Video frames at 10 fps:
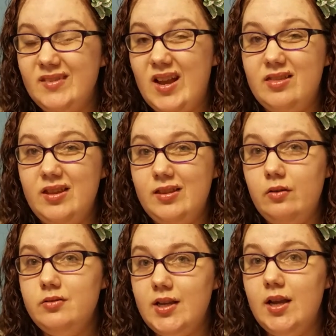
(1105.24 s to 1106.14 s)
I think that
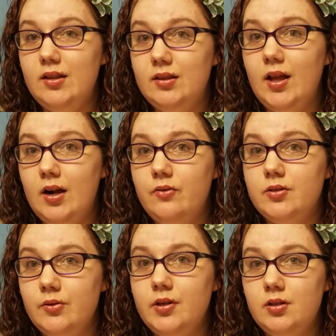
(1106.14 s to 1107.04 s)
was it that I was
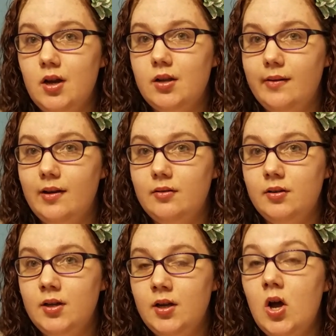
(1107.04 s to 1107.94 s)
going to talk about.
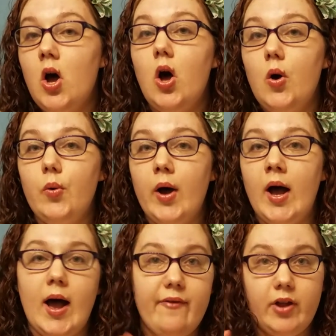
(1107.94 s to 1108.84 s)
Oh,
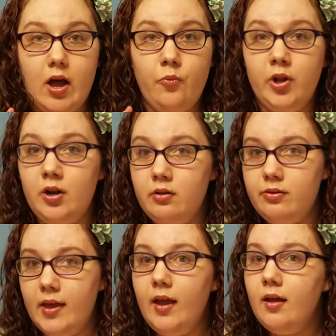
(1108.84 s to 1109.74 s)
I forgot one other
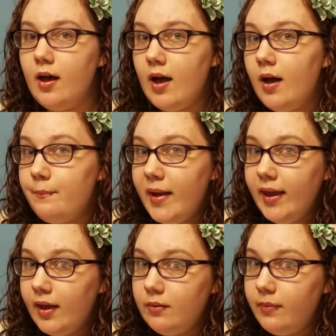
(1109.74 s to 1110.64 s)
thing. Um, my
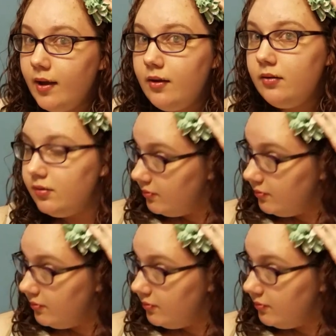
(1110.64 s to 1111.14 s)
headband.